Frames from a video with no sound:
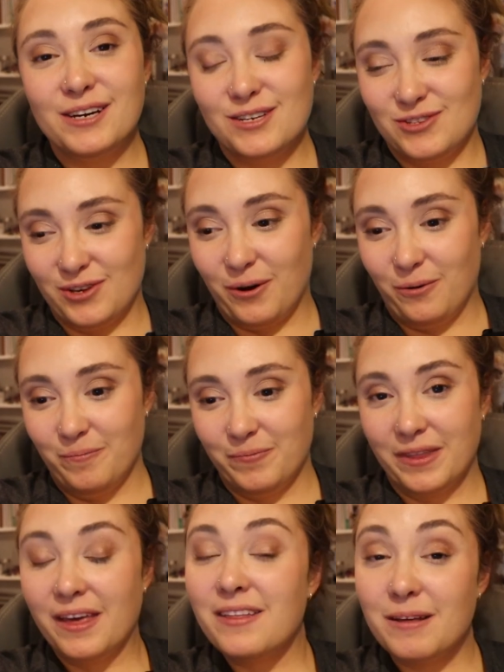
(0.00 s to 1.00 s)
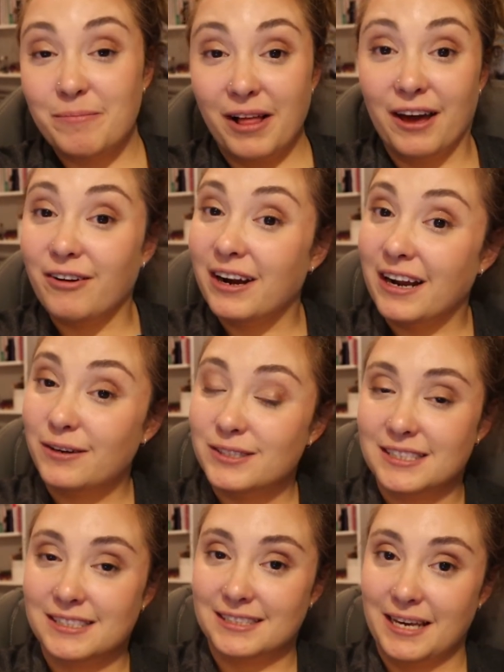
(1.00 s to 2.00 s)
So the plan right now
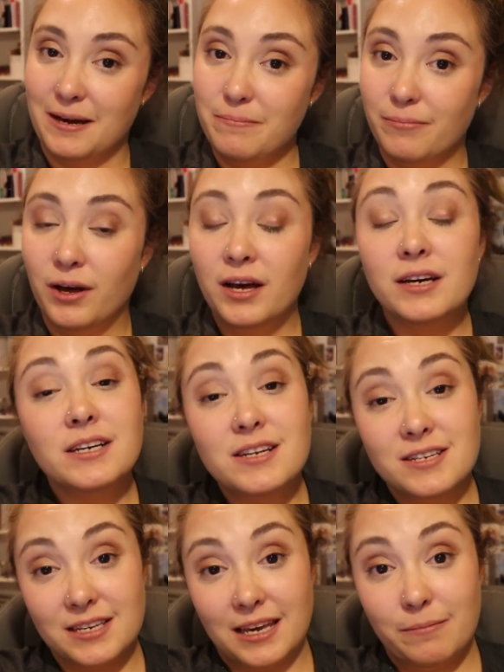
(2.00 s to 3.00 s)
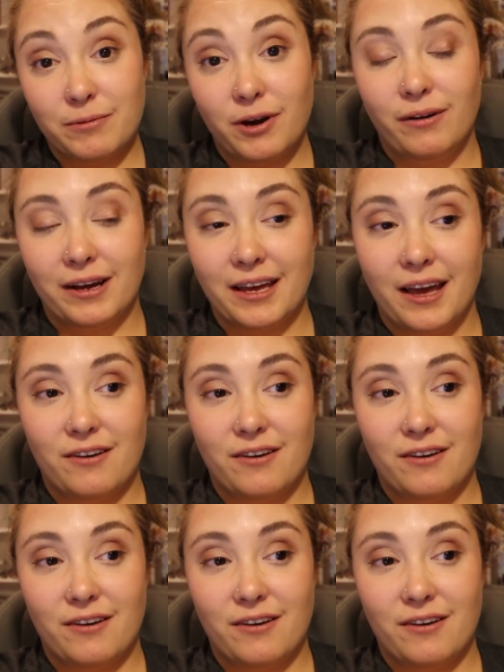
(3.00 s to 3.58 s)
is to skip, to keep going.